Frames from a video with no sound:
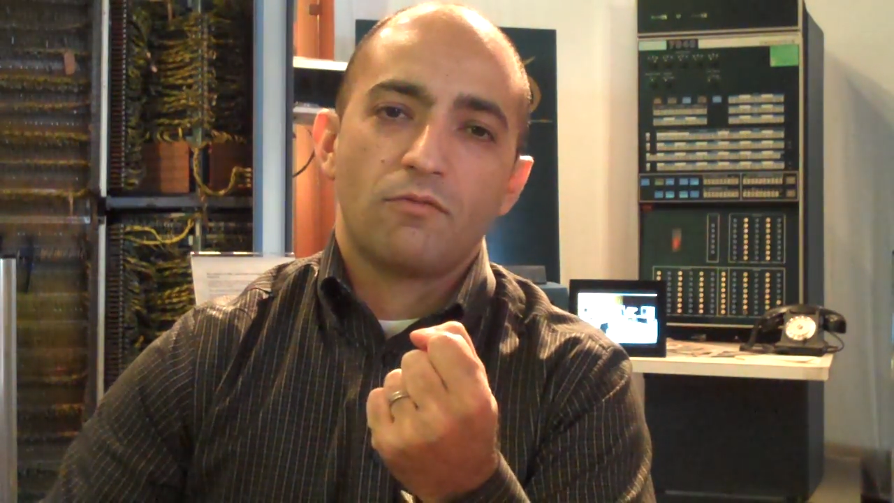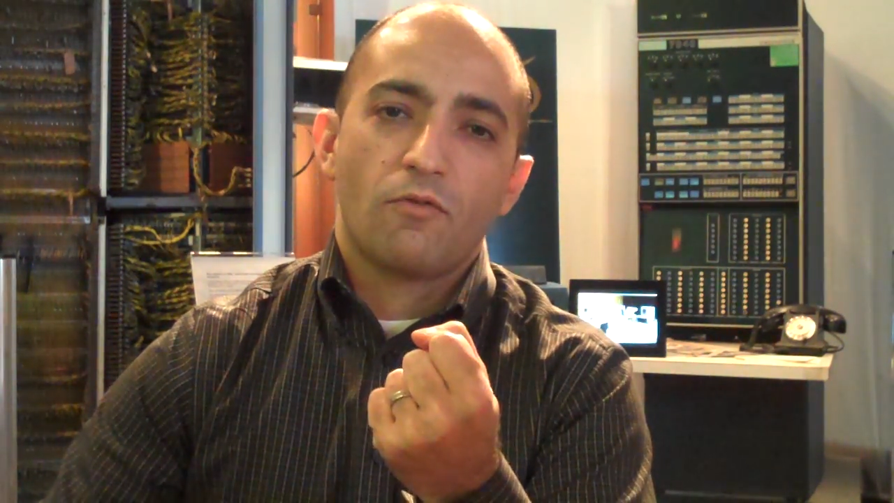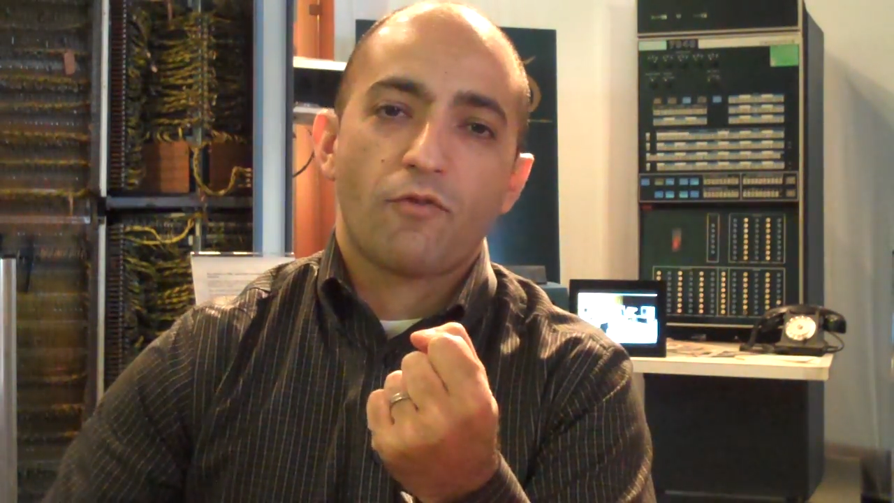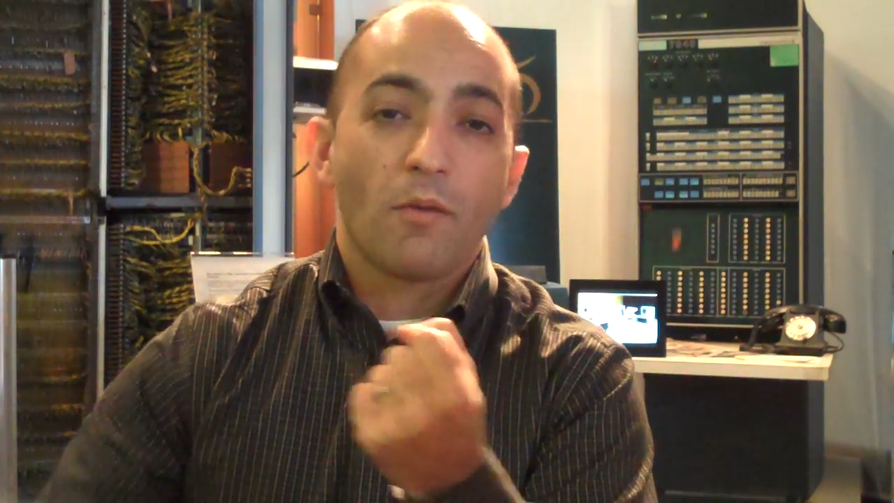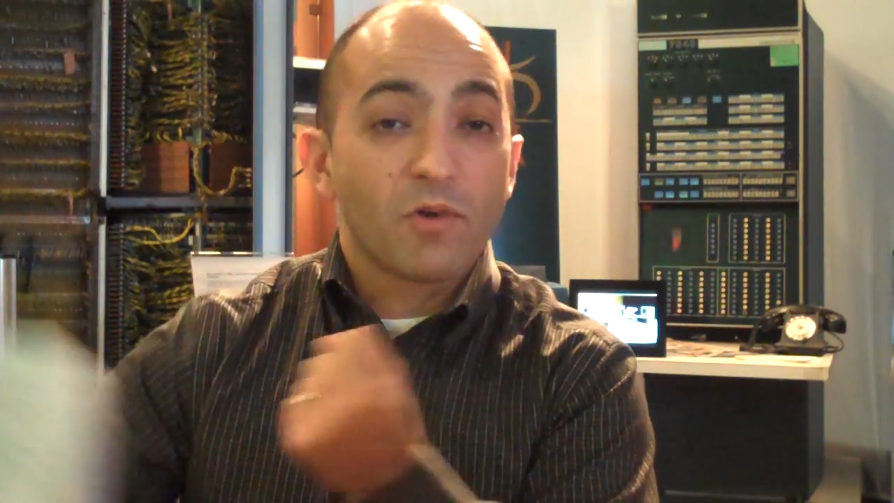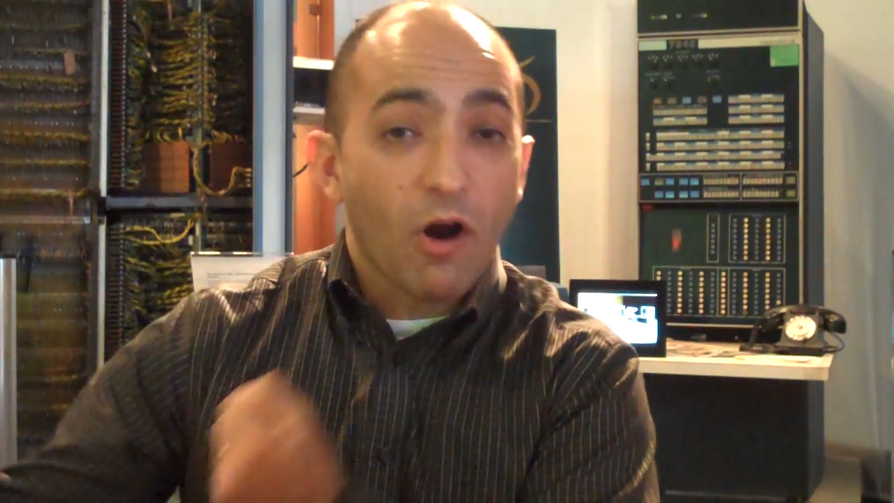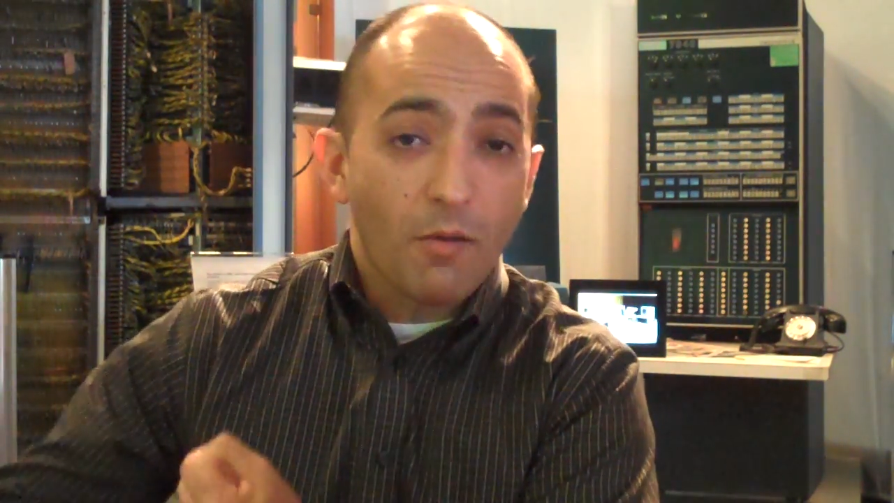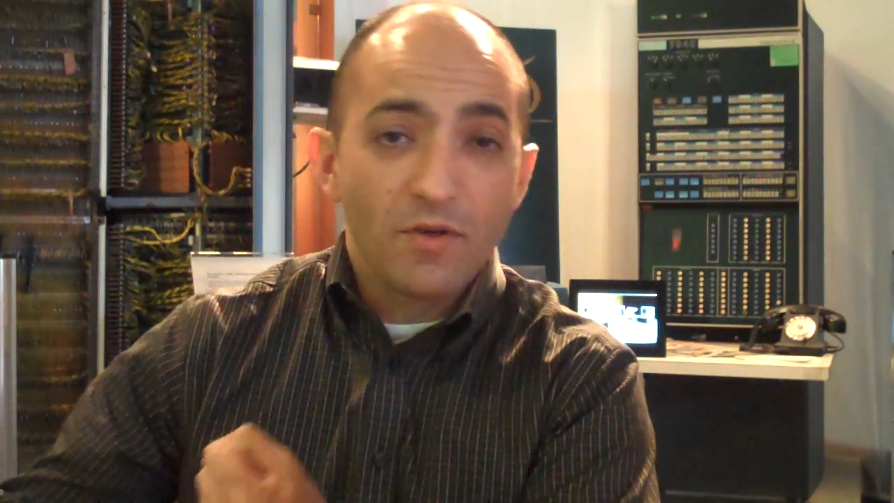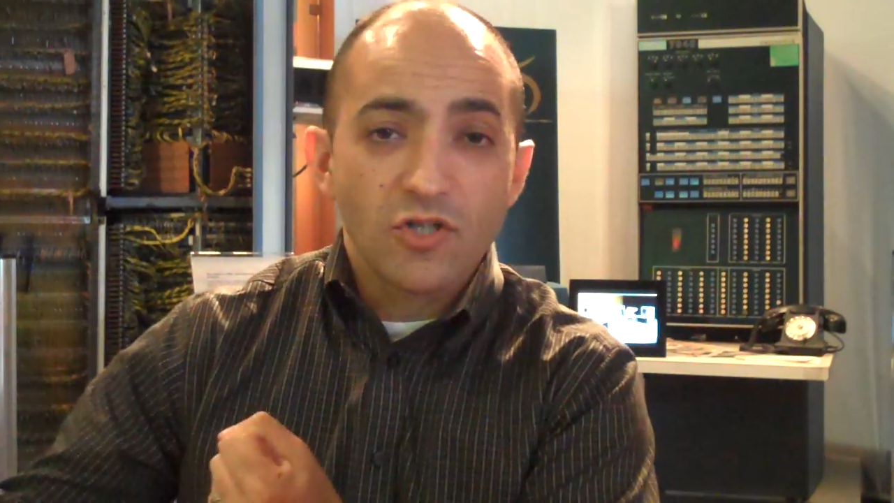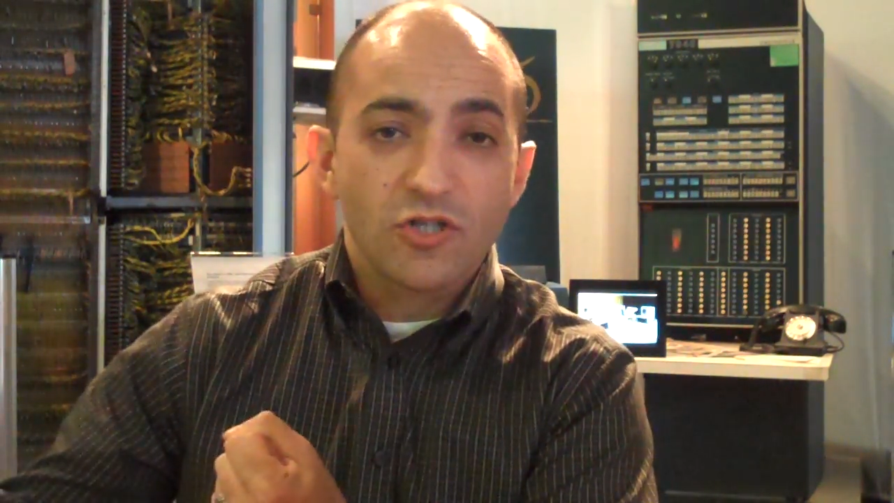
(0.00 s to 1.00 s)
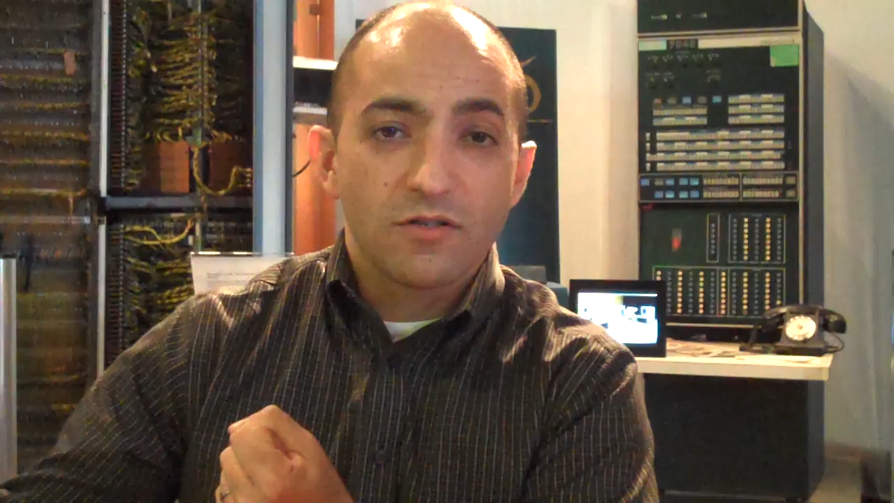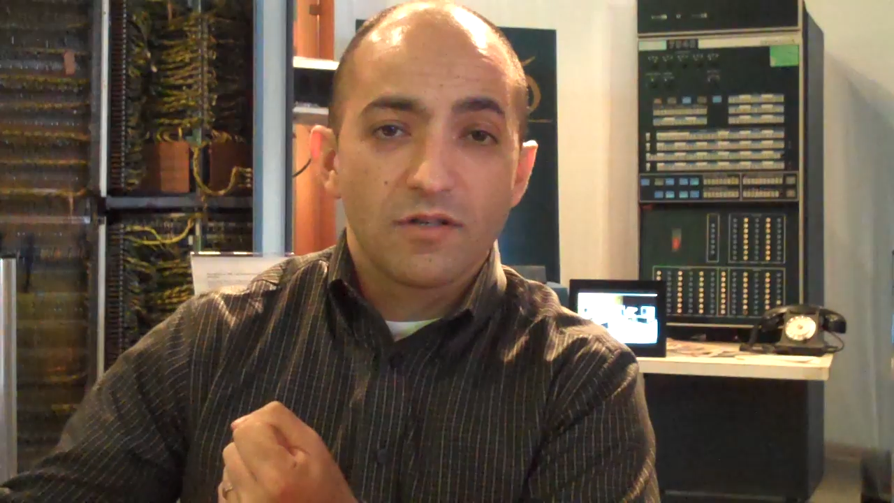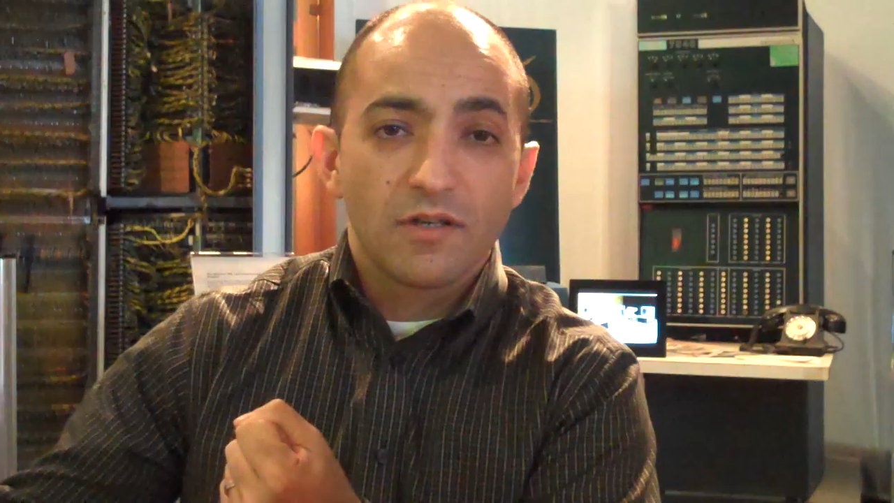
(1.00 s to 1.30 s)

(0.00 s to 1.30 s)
from garbage